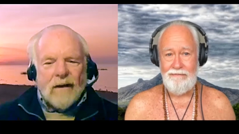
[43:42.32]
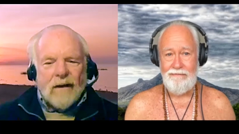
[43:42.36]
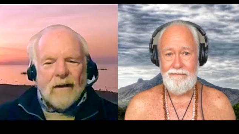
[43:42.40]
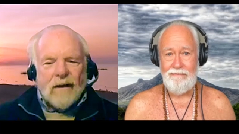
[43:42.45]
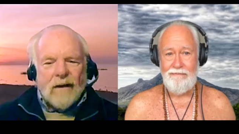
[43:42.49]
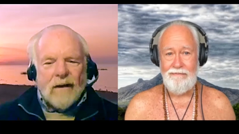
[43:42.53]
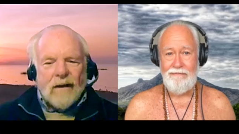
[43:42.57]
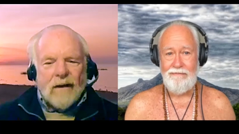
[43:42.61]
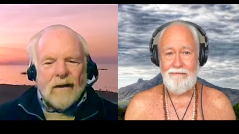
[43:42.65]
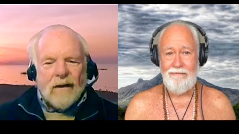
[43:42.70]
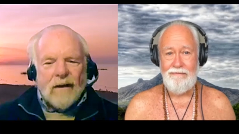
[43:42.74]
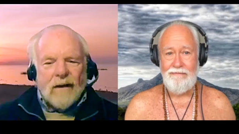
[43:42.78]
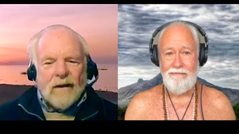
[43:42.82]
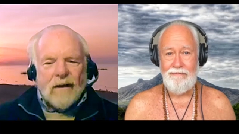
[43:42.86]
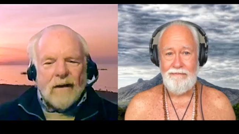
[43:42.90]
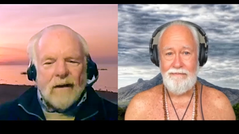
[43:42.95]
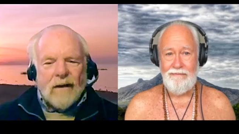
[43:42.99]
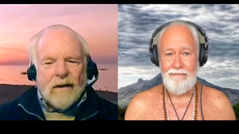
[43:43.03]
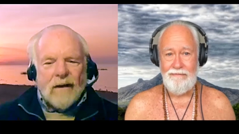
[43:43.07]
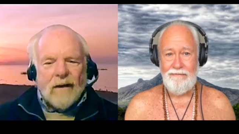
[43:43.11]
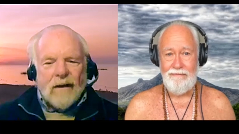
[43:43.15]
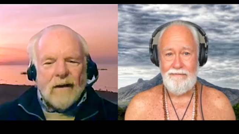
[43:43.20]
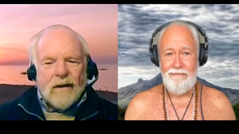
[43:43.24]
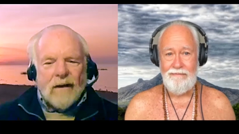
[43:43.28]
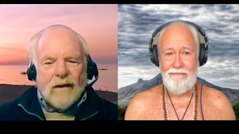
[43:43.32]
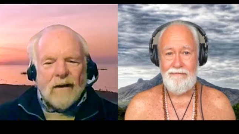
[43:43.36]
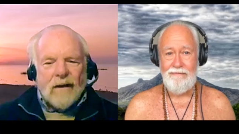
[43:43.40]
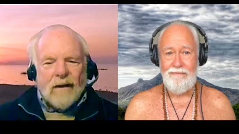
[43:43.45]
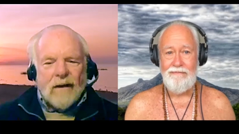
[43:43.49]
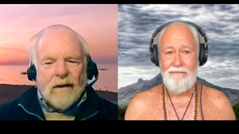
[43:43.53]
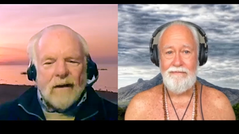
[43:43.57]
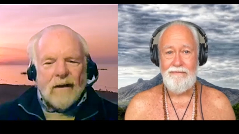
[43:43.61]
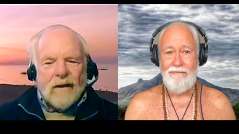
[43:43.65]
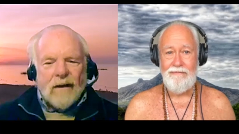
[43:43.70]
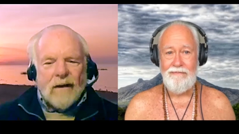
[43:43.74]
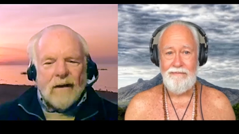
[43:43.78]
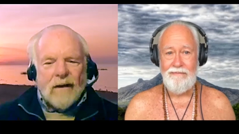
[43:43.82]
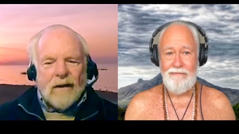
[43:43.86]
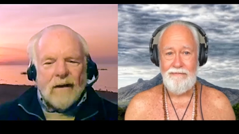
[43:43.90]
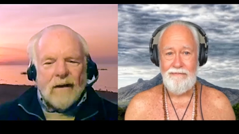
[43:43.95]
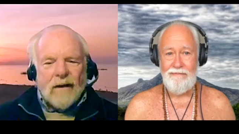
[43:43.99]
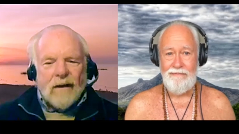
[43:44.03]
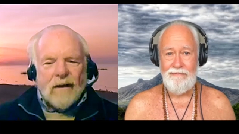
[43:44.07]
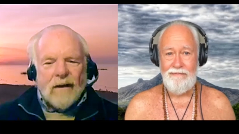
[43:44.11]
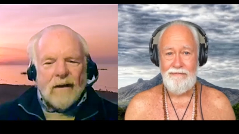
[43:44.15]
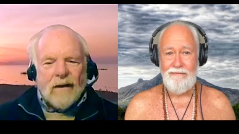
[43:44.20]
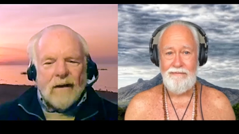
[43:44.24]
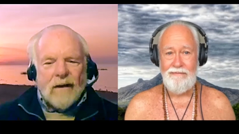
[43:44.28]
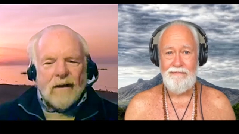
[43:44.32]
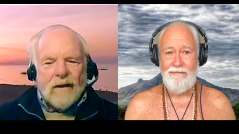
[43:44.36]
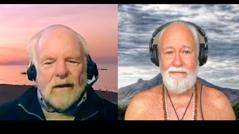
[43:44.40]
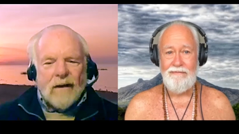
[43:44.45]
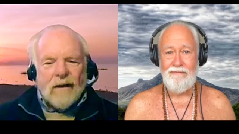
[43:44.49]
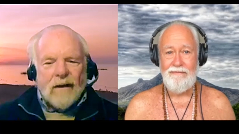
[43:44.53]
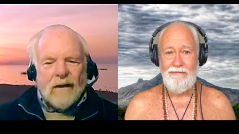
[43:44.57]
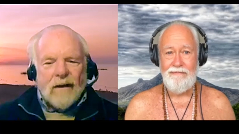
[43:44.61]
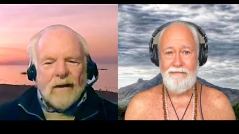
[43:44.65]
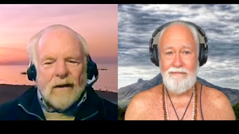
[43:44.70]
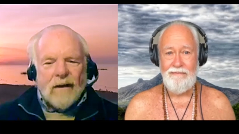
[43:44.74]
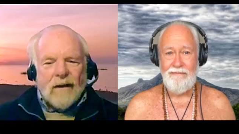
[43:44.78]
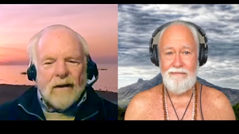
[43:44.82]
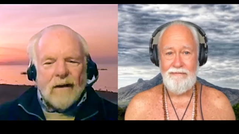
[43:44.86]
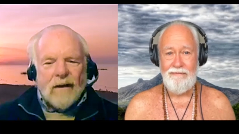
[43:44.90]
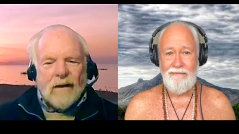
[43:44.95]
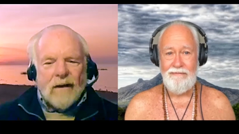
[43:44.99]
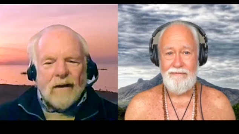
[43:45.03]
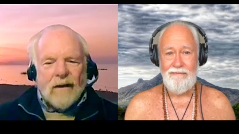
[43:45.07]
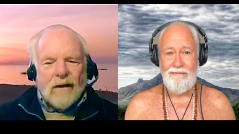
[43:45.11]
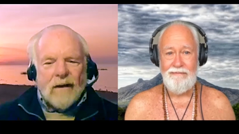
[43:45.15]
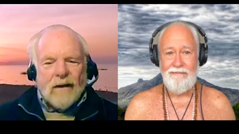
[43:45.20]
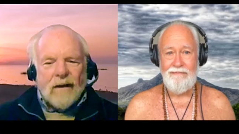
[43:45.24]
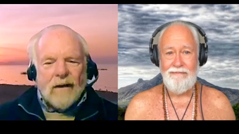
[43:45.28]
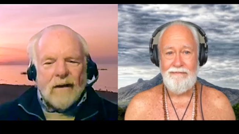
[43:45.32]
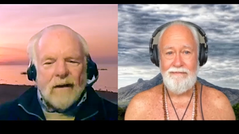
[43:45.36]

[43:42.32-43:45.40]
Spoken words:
[no speech]